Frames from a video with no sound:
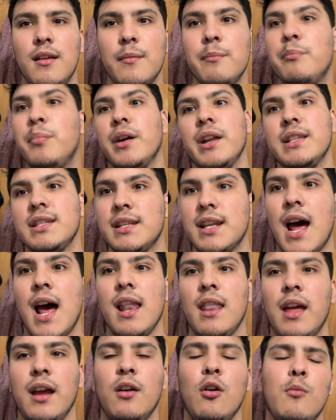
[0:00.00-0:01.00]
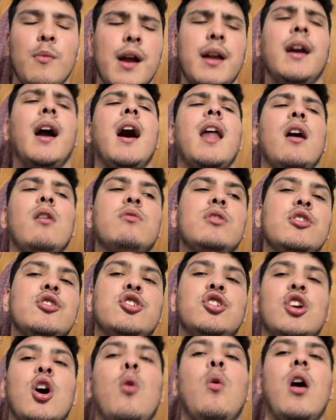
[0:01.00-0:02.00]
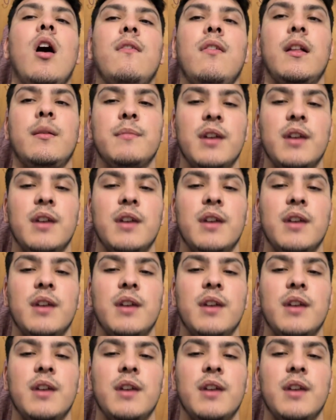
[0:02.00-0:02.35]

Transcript: But it's not like, oh my God, I want to show off like